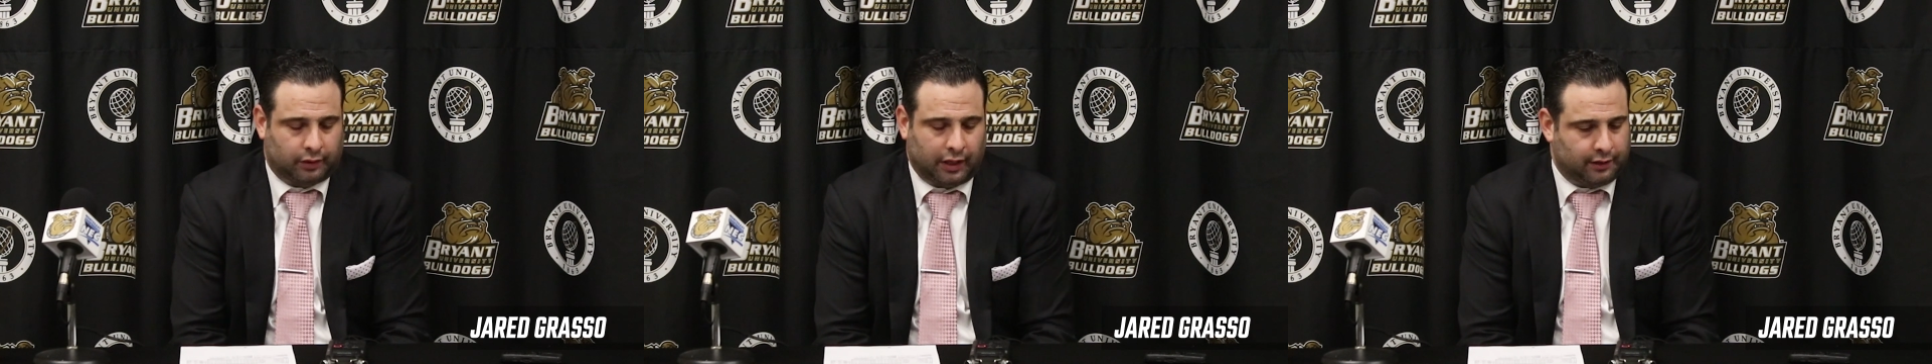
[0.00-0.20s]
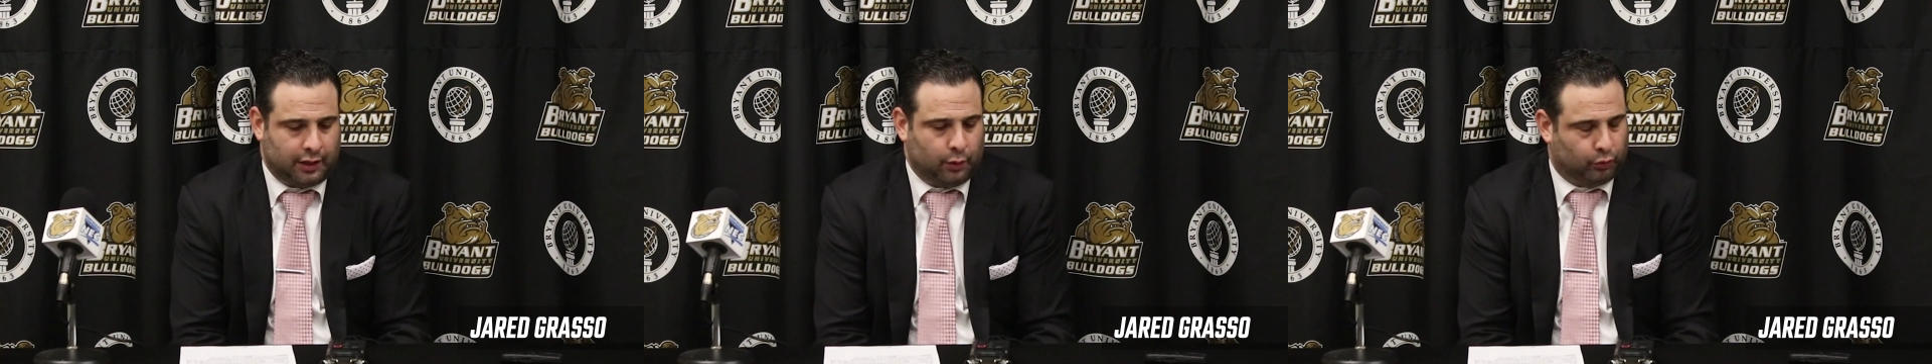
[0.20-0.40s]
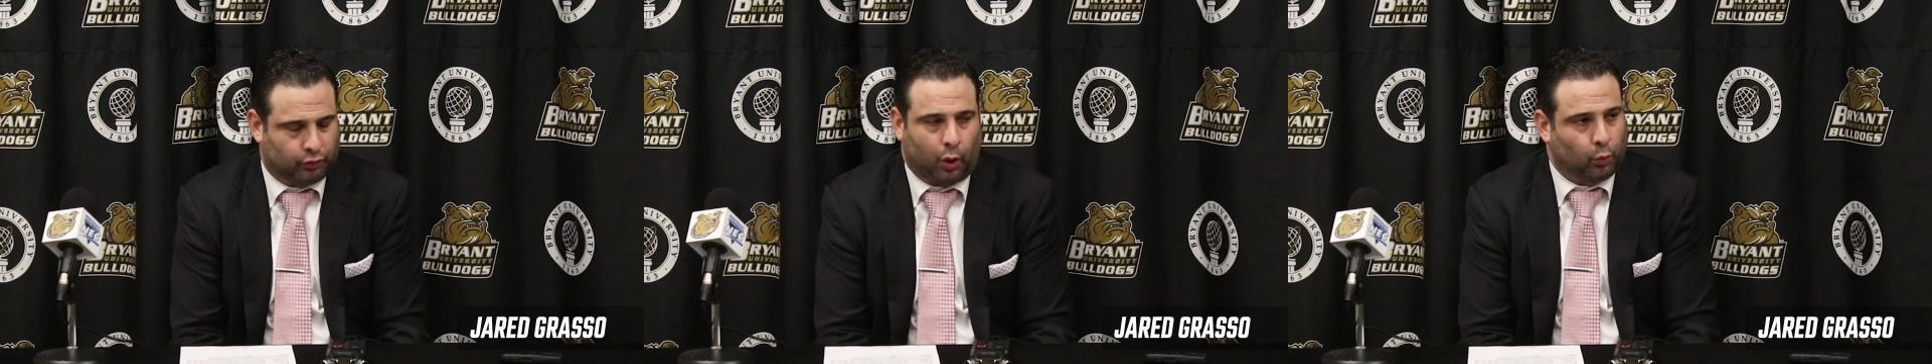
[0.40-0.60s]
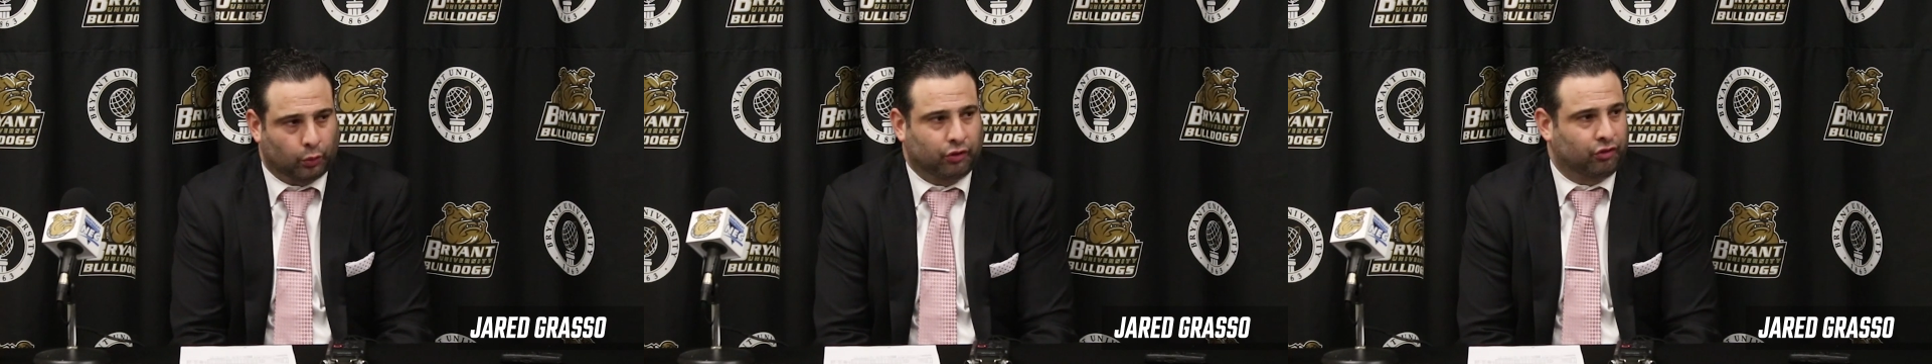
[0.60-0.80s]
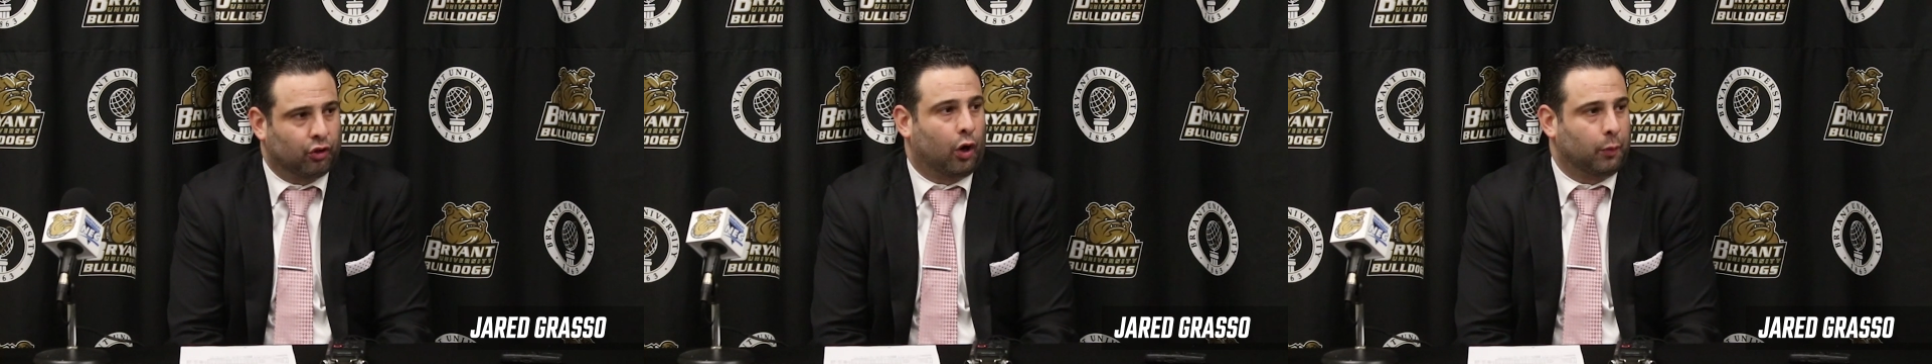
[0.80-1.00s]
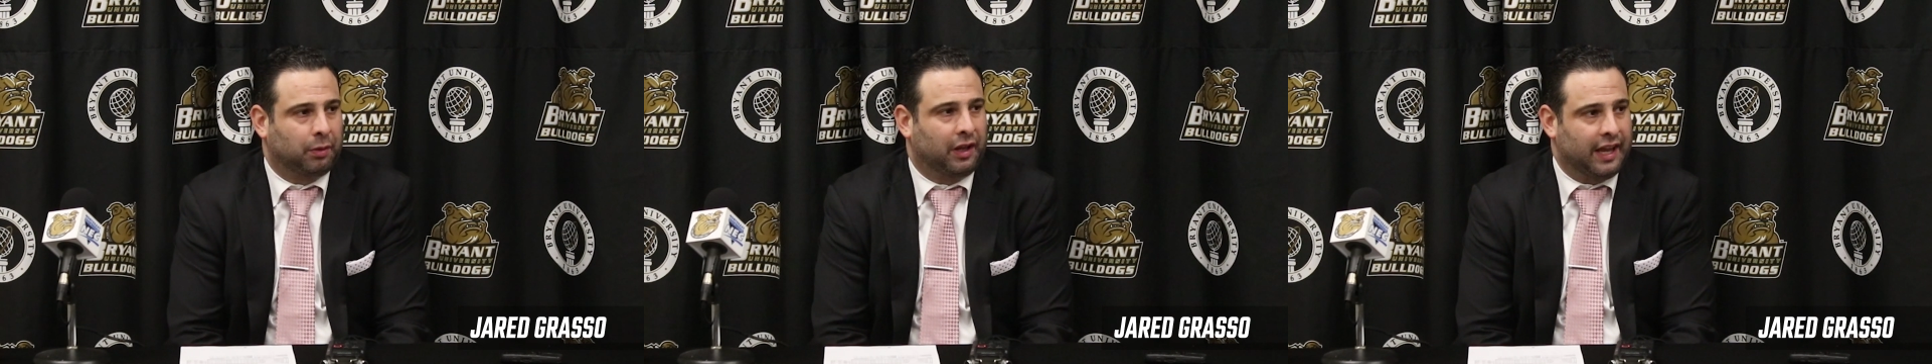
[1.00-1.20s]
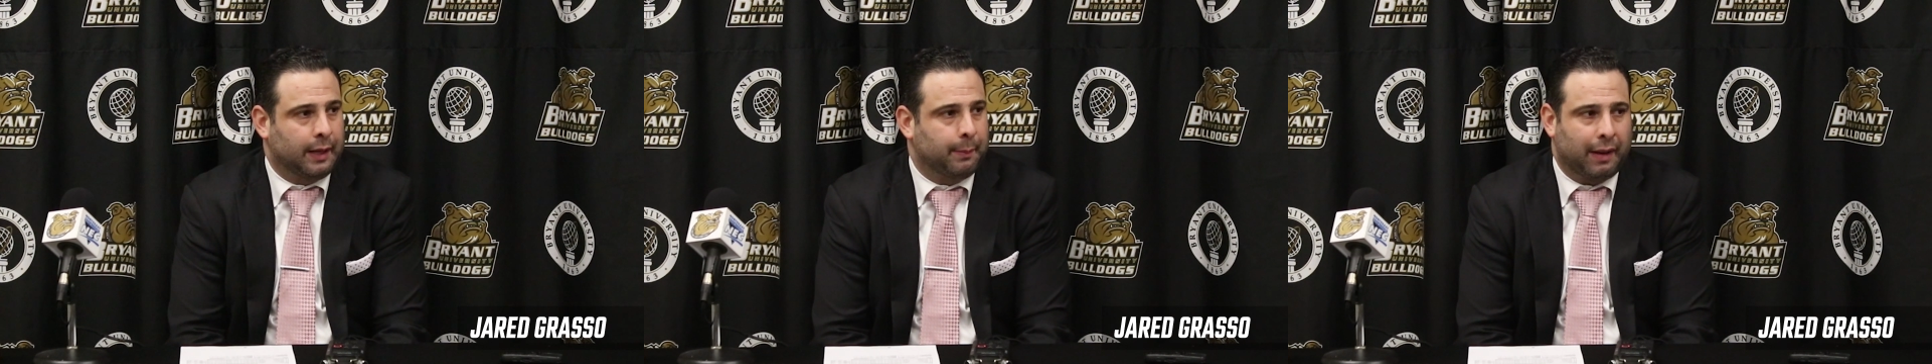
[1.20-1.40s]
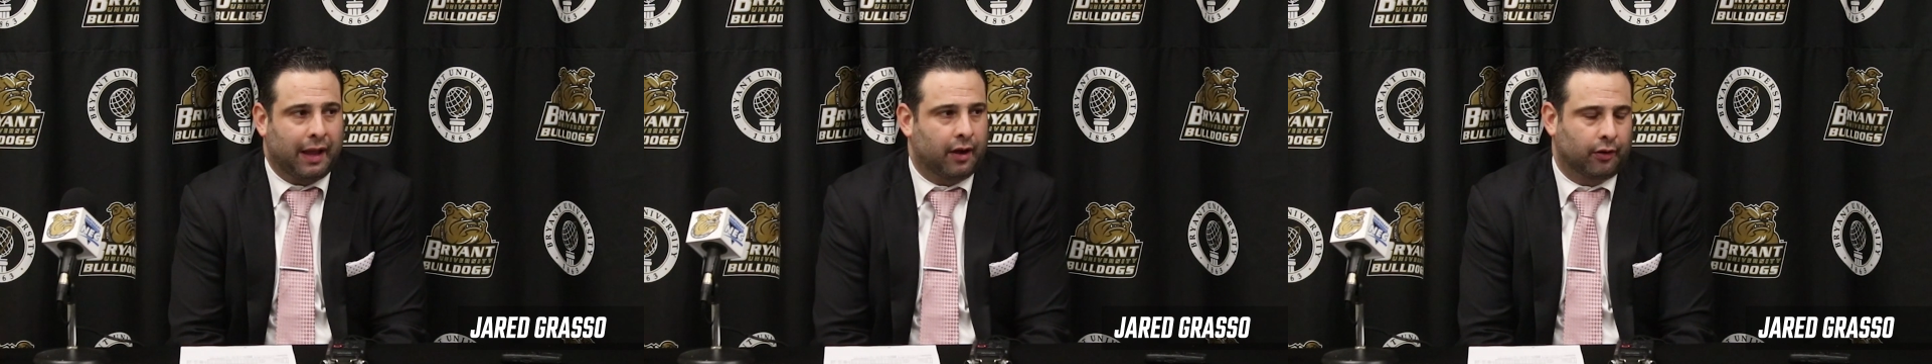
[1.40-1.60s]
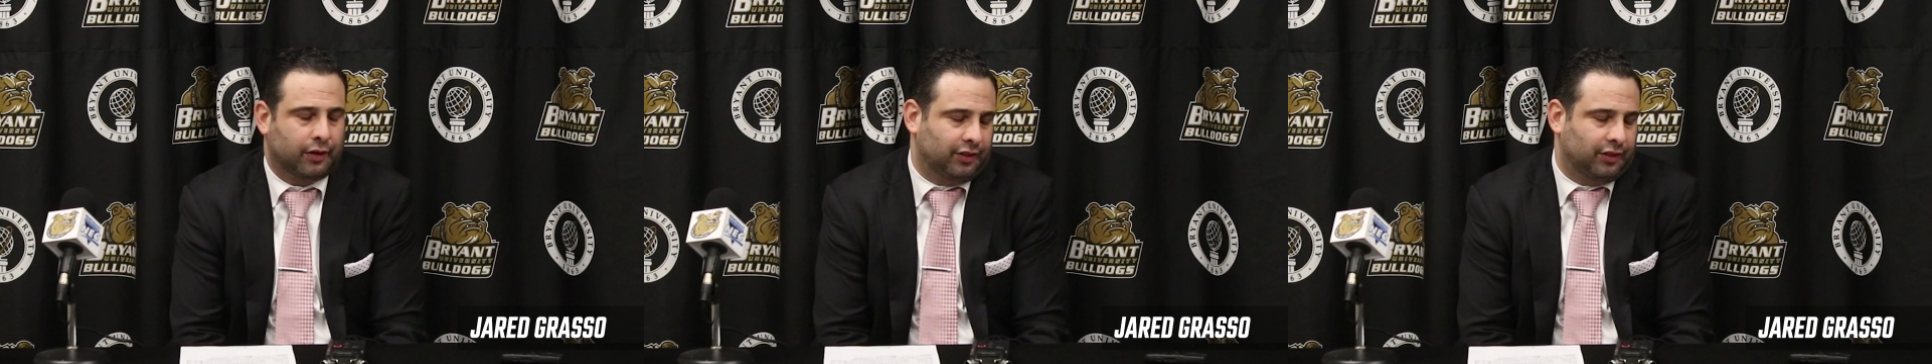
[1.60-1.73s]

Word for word: that he was going to start playing better.